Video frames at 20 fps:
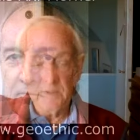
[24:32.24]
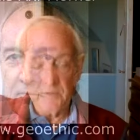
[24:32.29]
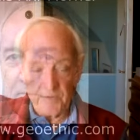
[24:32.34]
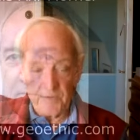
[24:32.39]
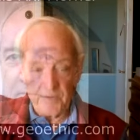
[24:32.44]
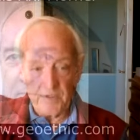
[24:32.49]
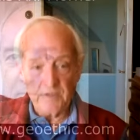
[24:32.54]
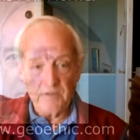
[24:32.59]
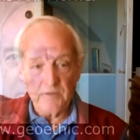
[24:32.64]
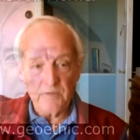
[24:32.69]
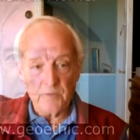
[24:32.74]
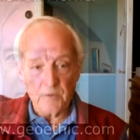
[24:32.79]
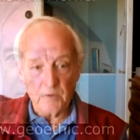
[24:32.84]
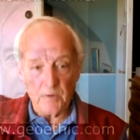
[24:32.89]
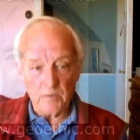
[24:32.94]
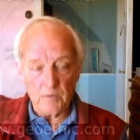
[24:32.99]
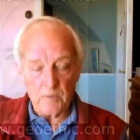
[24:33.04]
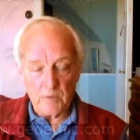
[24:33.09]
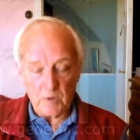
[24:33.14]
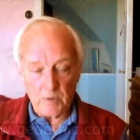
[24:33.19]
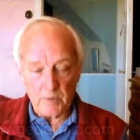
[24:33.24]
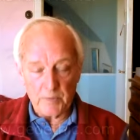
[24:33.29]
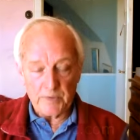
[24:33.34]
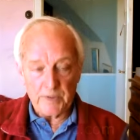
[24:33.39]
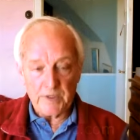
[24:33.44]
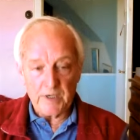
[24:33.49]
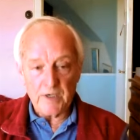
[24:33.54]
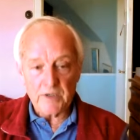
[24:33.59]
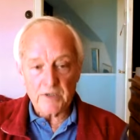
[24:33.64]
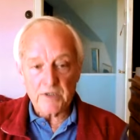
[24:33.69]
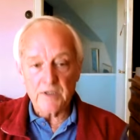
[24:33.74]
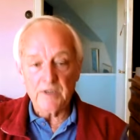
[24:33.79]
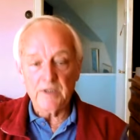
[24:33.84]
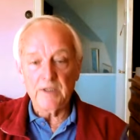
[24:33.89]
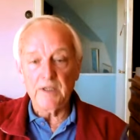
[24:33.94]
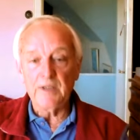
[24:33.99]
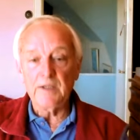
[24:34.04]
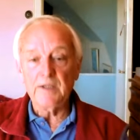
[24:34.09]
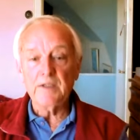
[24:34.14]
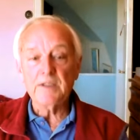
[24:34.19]
threat of carbon dioxide.
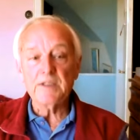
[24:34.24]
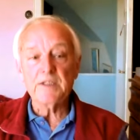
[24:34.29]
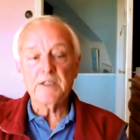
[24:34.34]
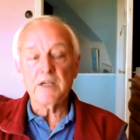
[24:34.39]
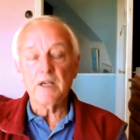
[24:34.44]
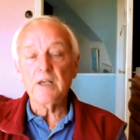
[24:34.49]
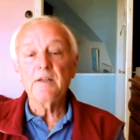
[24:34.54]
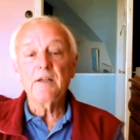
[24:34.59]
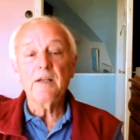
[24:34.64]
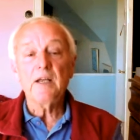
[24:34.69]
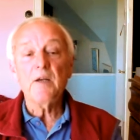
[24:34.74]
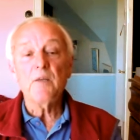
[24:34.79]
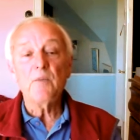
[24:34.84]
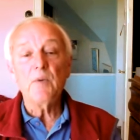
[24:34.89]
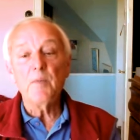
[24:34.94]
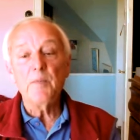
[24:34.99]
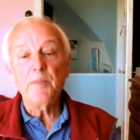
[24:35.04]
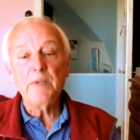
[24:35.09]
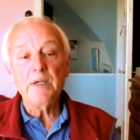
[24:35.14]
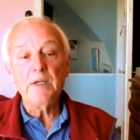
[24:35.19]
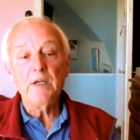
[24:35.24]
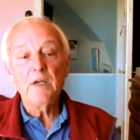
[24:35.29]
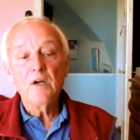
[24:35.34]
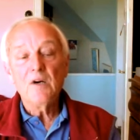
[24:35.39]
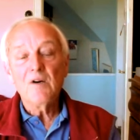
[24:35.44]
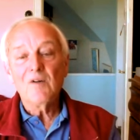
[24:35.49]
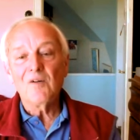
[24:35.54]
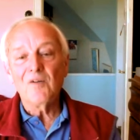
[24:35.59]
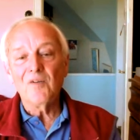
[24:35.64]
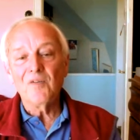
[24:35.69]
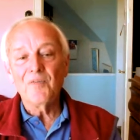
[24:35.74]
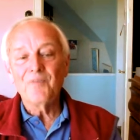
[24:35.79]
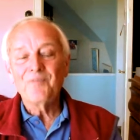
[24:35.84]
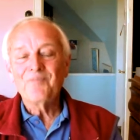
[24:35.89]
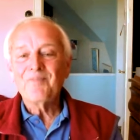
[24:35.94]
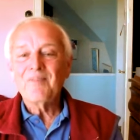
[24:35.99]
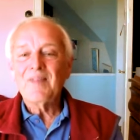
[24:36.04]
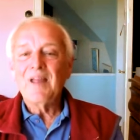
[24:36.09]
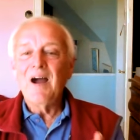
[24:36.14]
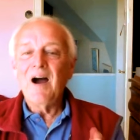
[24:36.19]
Then the second day will be
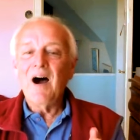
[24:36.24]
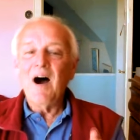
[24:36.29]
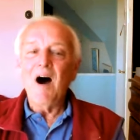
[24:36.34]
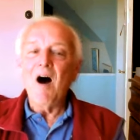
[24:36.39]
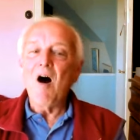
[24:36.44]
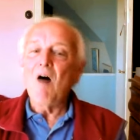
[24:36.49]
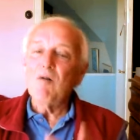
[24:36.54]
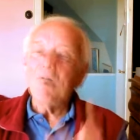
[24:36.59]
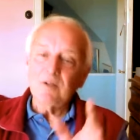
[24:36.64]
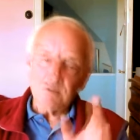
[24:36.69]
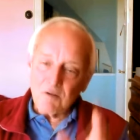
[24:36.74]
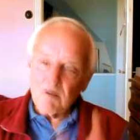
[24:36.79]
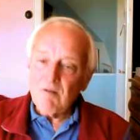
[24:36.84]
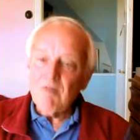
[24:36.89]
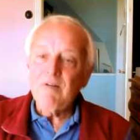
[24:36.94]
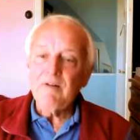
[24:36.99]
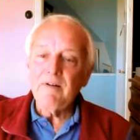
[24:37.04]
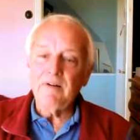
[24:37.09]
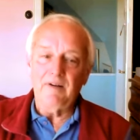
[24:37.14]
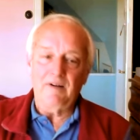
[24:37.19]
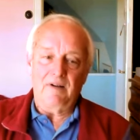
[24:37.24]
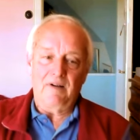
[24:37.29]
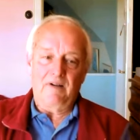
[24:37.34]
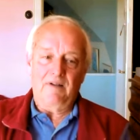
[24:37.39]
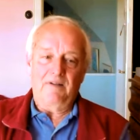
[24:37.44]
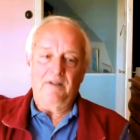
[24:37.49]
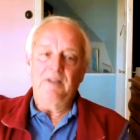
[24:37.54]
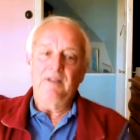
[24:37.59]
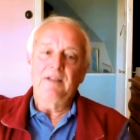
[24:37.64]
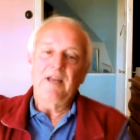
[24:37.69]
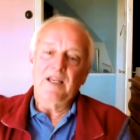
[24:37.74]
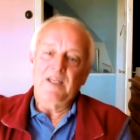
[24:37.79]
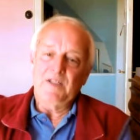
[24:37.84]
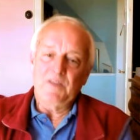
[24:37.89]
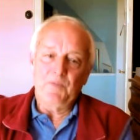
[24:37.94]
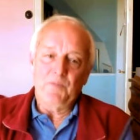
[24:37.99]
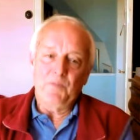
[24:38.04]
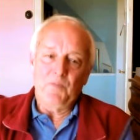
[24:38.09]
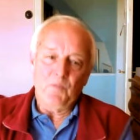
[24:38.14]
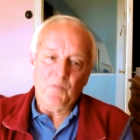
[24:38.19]
on how wrong it
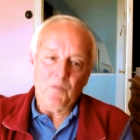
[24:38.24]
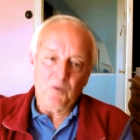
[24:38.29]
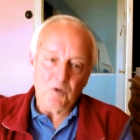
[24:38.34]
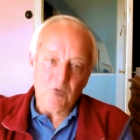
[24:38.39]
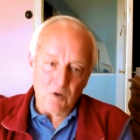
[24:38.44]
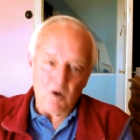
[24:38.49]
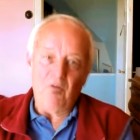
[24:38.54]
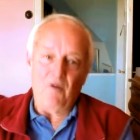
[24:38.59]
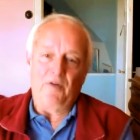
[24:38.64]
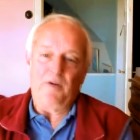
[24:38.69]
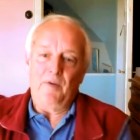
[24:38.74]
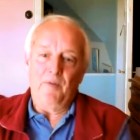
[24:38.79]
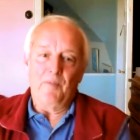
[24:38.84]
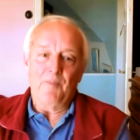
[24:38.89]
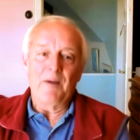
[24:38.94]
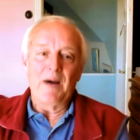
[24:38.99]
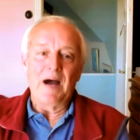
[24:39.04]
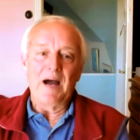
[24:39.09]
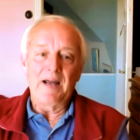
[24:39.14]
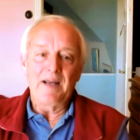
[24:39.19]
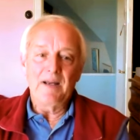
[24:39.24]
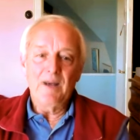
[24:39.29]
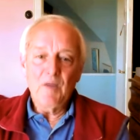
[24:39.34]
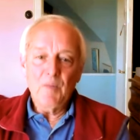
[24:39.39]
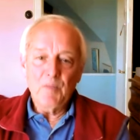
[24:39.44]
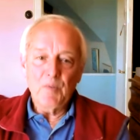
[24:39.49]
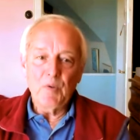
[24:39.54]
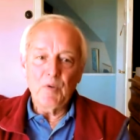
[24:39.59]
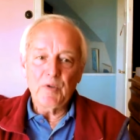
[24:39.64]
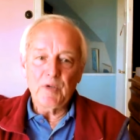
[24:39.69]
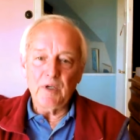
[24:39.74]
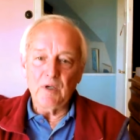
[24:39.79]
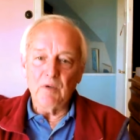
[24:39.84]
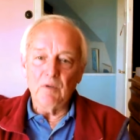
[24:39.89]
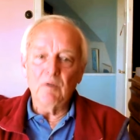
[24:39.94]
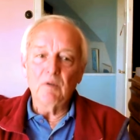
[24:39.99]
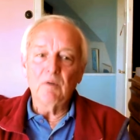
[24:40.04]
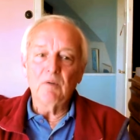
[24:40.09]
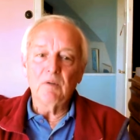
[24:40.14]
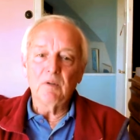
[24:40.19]
has gone by putting
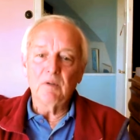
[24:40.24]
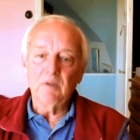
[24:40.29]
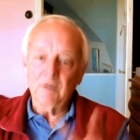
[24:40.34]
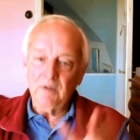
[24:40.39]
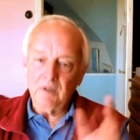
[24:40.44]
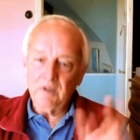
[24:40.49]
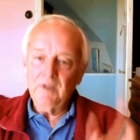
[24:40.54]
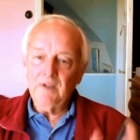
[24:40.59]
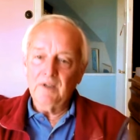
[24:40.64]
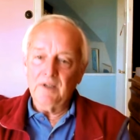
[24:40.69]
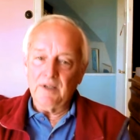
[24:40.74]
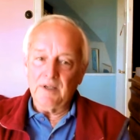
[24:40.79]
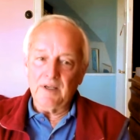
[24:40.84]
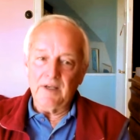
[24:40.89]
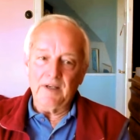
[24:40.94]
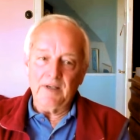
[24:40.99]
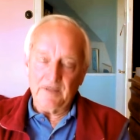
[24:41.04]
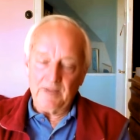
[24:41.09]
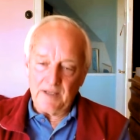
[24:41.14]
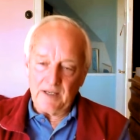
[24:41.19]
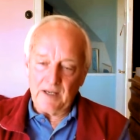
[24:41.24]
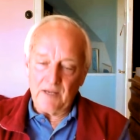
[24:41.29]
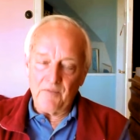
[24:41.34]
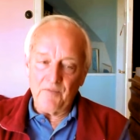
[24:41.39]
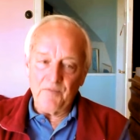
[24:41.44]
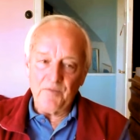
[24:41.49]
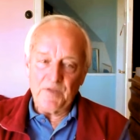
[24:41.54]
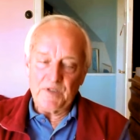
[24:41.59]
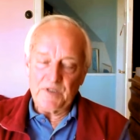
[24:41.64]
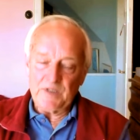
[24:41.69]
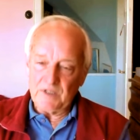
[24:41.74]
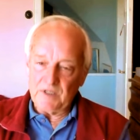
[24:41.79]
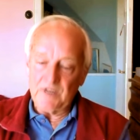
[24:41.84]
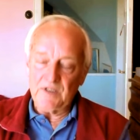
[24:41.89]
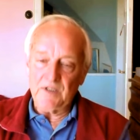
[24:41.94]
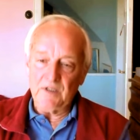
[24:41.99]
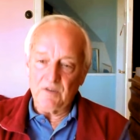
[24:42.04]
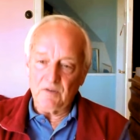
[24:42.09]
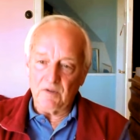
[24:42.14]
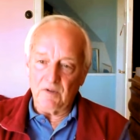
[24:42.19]
all uh, the
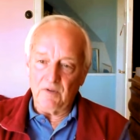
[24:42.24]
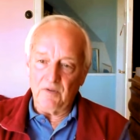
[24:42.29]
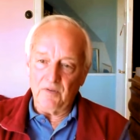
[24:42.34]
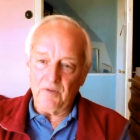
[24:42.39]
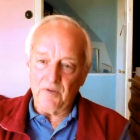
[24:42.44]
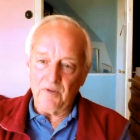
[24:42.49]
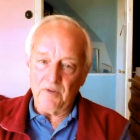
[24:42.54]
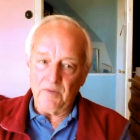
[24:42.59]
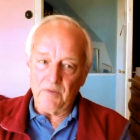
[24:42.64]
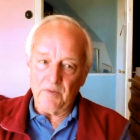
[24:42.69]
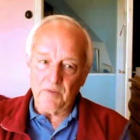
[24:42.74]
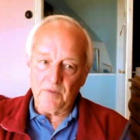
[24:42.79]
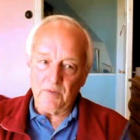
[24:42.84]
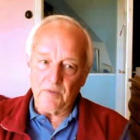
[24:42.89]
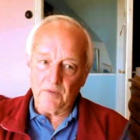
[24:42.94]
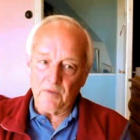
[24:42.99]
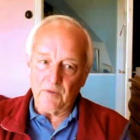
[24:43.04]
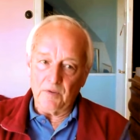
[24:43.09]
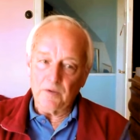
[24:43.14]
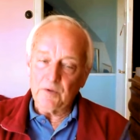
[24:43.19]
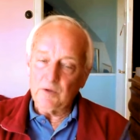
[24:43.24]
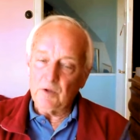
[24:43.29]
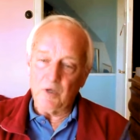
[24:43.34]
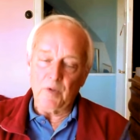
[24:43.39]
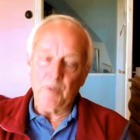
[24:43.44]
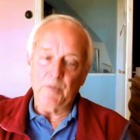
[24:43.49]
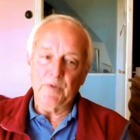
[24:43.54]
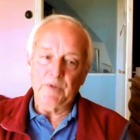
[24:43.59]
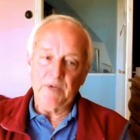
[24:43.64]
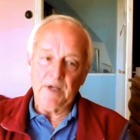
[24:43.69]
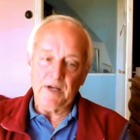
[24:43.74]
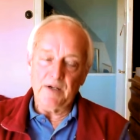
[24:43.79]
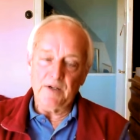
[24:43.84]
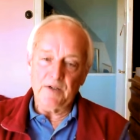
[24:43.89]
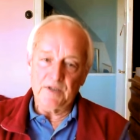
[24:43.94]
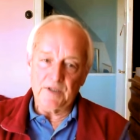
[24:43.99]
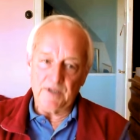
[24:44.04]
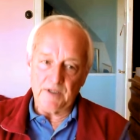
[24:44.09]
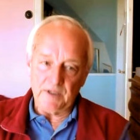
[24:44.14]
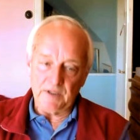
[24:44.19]
emphasis on, uh, on carbon
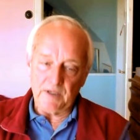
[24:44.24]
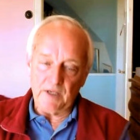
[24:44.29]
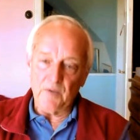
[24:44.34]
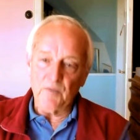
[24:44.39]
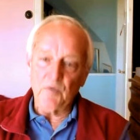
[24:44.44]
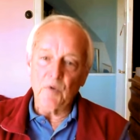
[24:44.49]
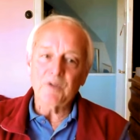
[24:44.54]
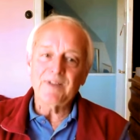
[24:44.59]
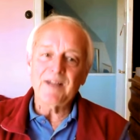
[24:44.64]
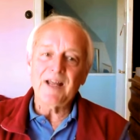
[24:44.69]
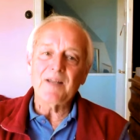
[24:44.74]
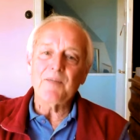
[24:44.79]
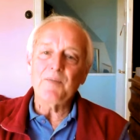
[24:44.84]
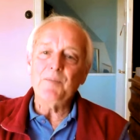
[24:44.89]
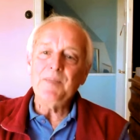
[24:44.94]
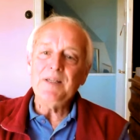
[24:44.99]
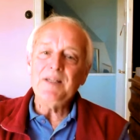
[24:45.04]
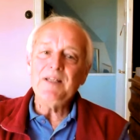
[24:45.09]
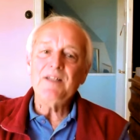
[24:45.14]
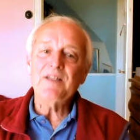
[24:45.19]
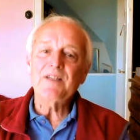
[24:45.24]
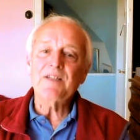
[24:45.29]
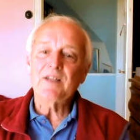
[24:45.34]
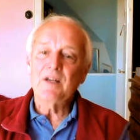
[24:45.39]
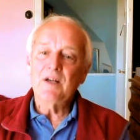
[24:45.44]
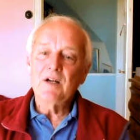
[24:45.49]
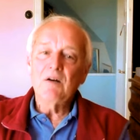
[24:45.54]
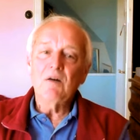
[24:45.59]
dioxide and what that means